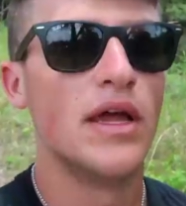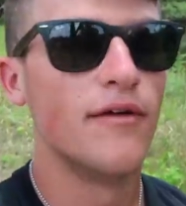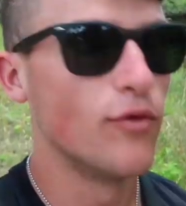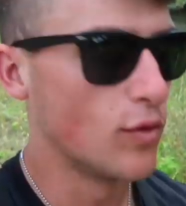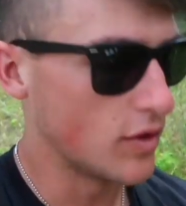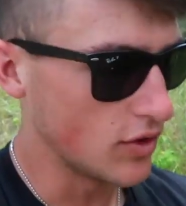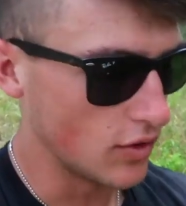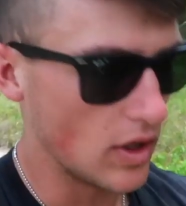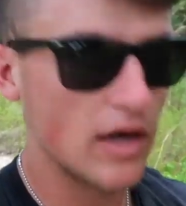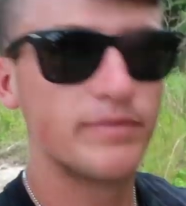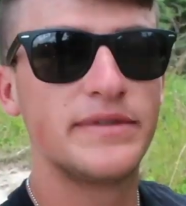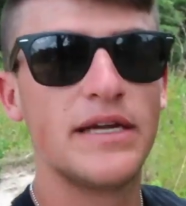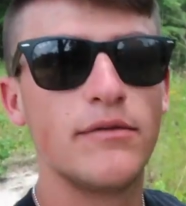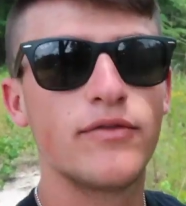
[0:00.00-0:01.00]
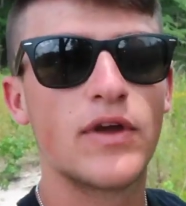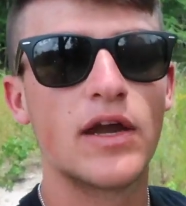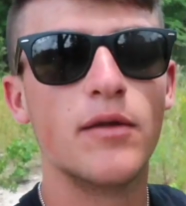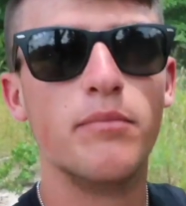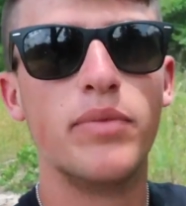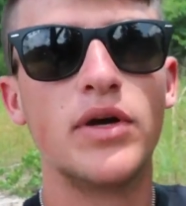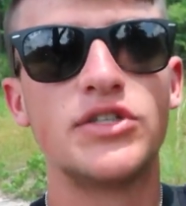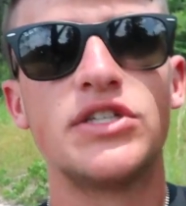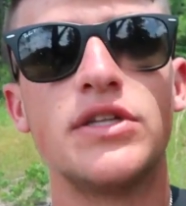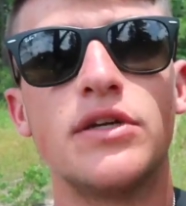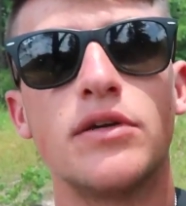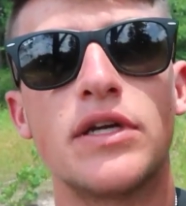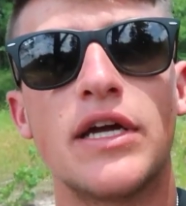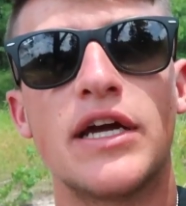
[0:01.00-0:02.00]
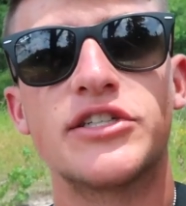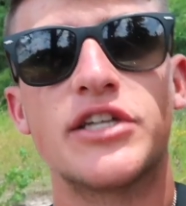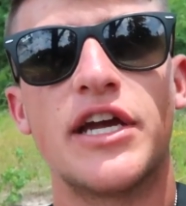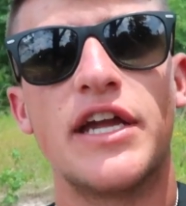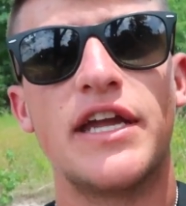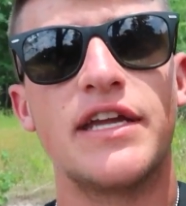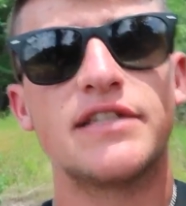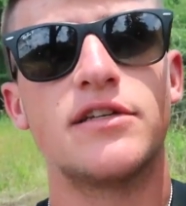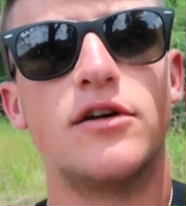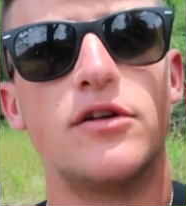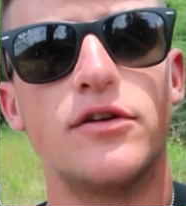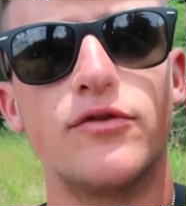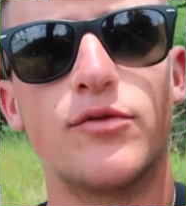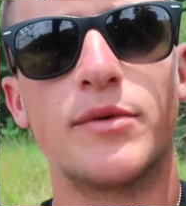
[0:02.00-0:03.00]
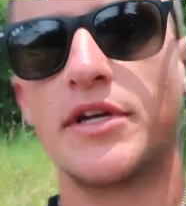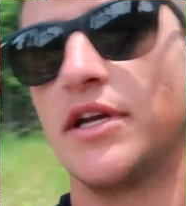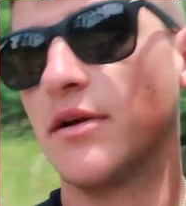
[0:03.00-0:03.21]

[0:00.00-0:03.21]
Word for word: Well, everyone, a little update. We've caught a bunch of little, gosh, I got ants all over my